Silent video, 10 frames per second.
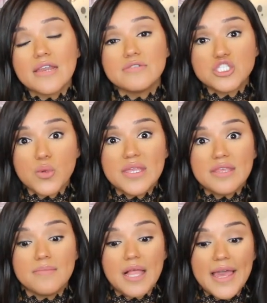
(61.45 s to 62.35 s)
and I was
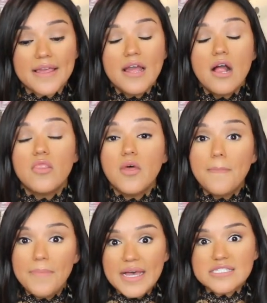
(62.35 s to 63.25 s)
showing them like
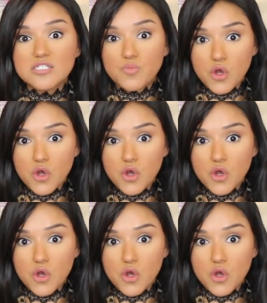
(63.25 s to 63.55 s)
the best